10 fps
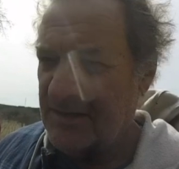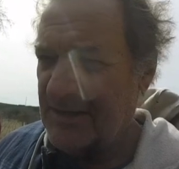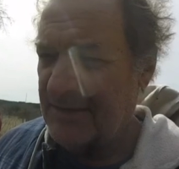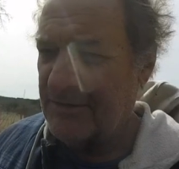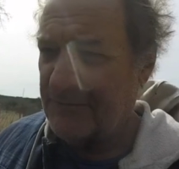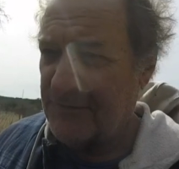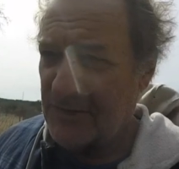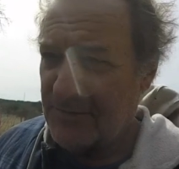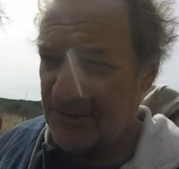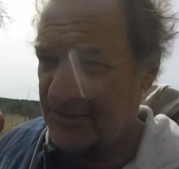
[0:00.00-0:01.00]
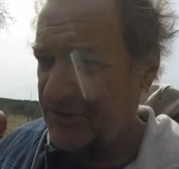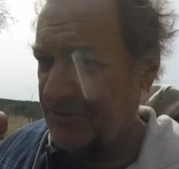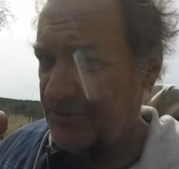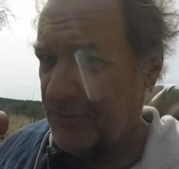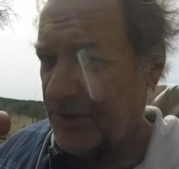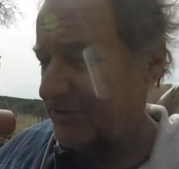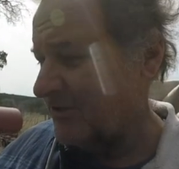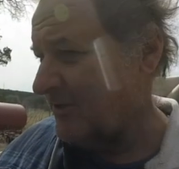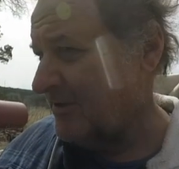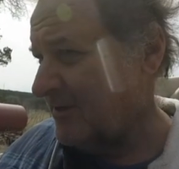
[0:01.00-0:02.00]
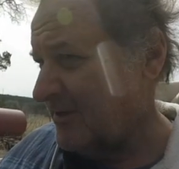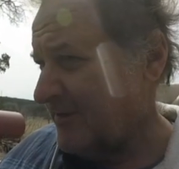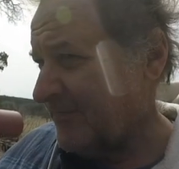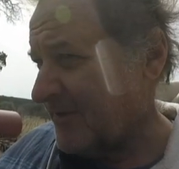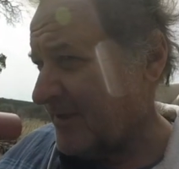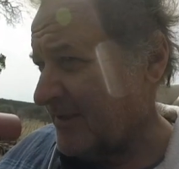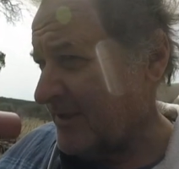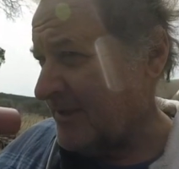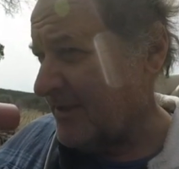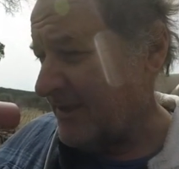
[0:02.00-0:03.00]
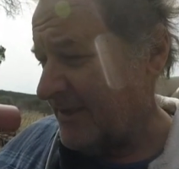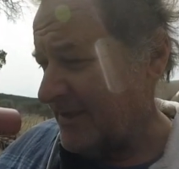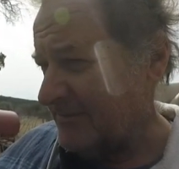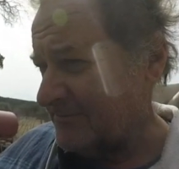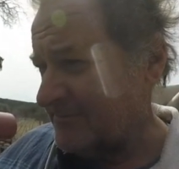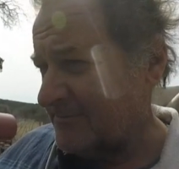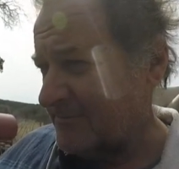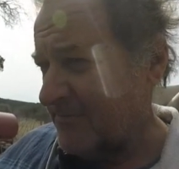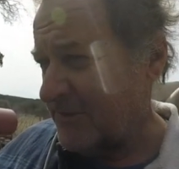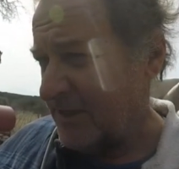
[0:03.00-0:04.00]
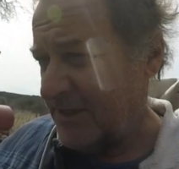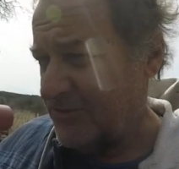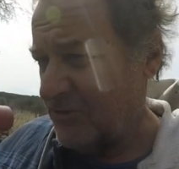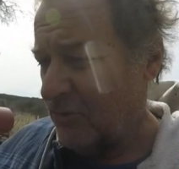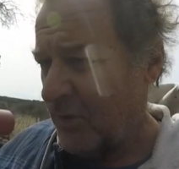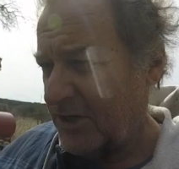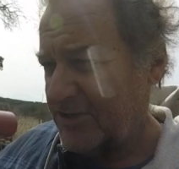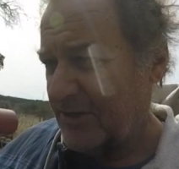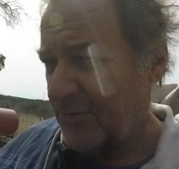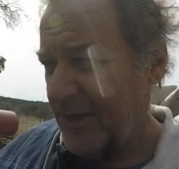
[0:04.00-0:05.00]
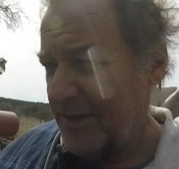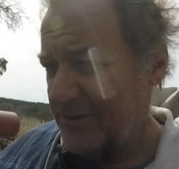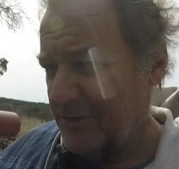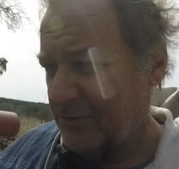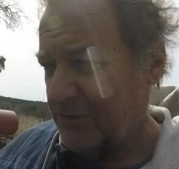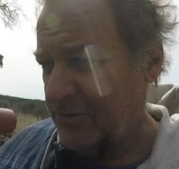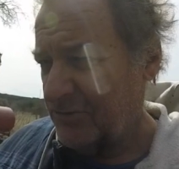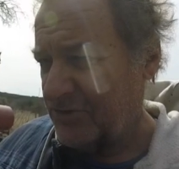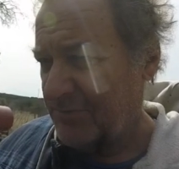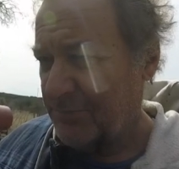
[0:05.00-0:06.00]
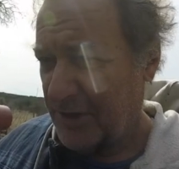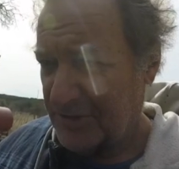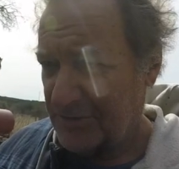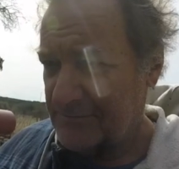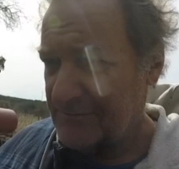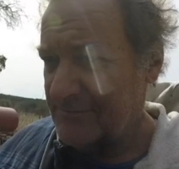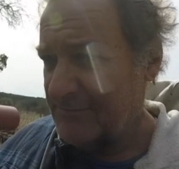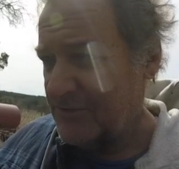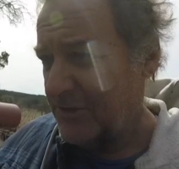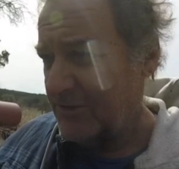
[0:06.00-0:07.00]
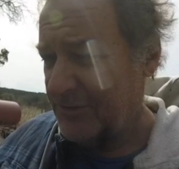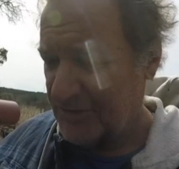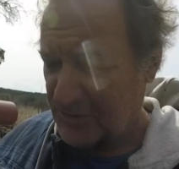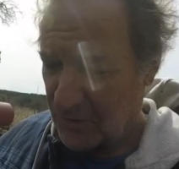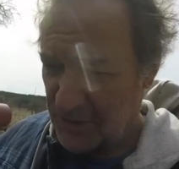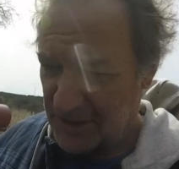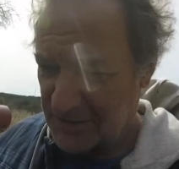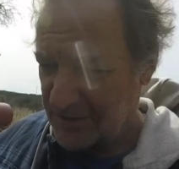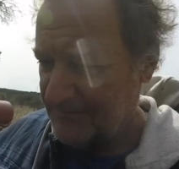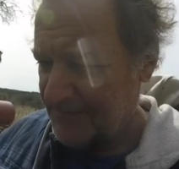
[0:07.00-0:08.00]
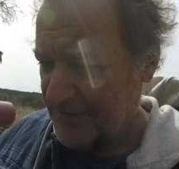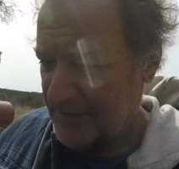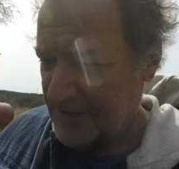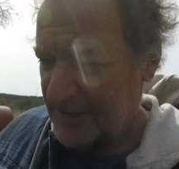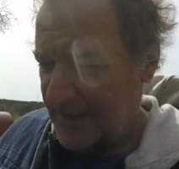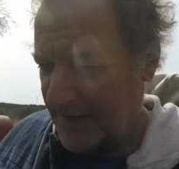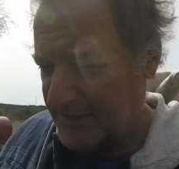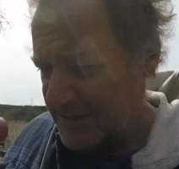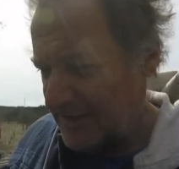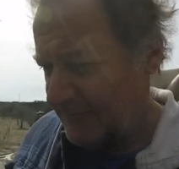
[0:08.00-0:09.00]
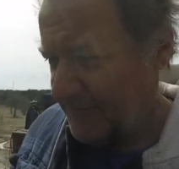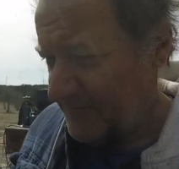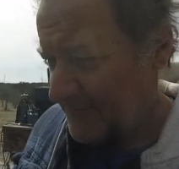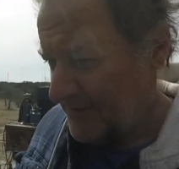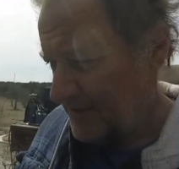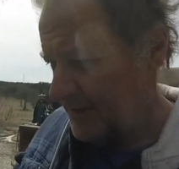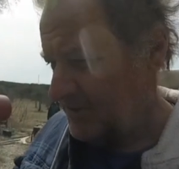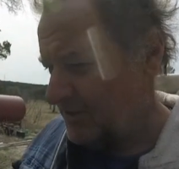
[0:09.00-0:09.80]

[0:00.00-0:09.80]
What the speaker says: layer of film on the cylinder walls, and the ether will wash that away and you'll lose compression. So anyway, squirting the ATF into